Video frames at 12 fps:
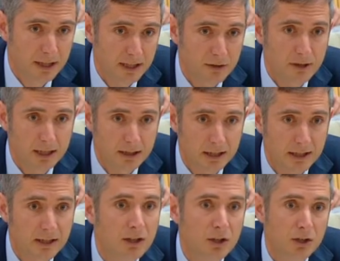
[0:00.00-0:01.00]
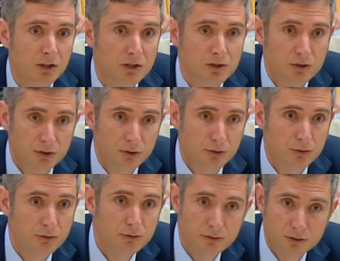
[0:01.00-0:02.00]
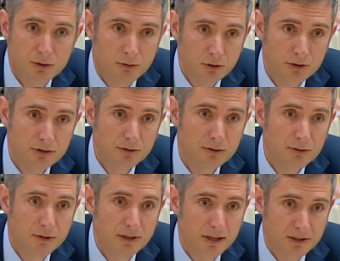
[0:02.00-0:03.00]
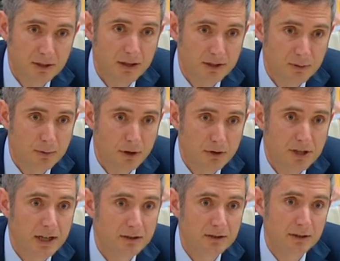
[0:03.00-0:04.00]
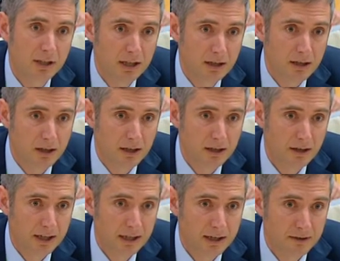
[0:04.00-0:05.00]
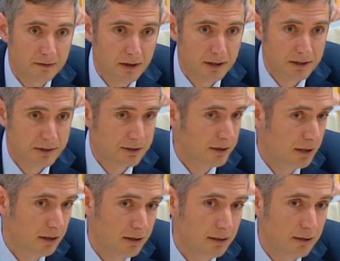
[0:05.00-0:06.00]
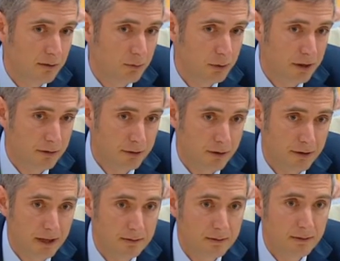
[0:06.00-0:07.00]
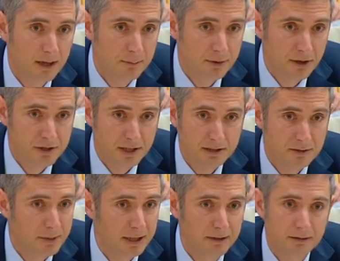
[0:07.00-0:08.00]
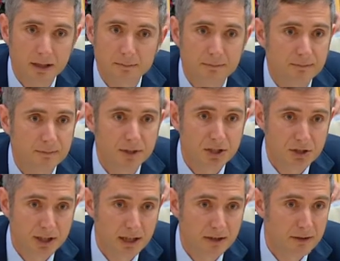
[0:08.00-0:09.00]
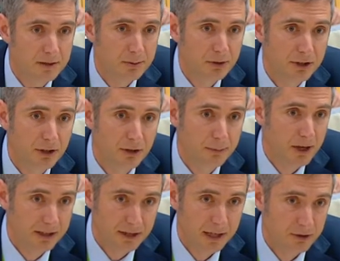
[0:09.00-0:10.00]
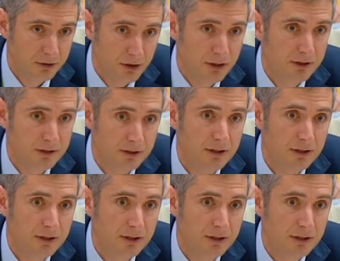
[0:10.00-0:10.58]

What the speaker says: money directly to Taronga Zoo as a project. I can't advise whether or not that project has been initiated at this point, though. I can take it on notice.